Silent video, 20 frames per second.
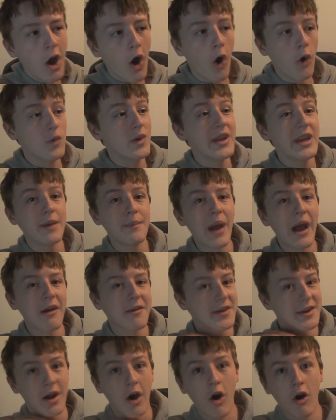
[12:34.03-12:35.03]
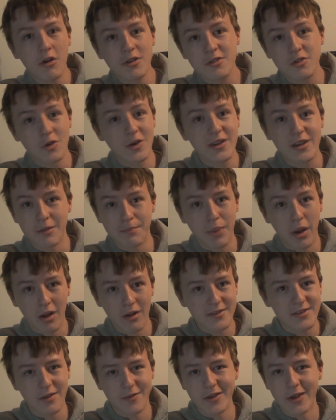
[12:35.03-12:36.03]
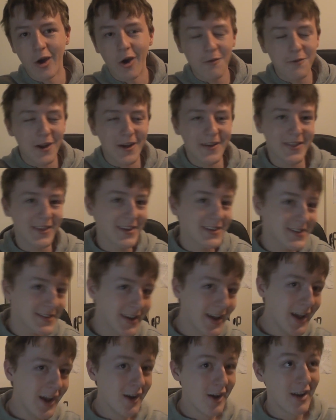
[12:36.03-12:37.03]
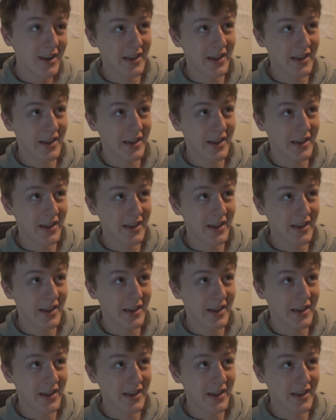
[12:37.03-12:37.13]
Only American Horror Story could pull something off like this.